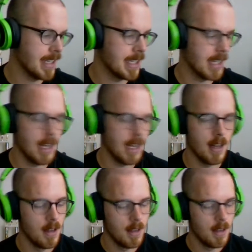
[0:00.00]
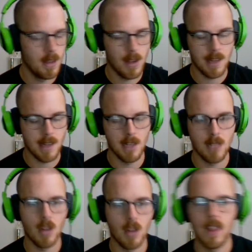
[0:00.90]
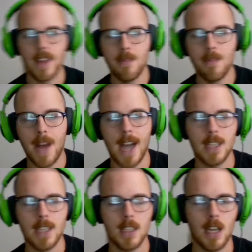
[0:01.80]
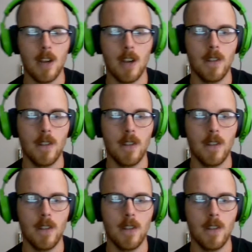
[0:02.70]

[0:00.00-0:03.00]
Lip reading: It's a much more laid-back kind of,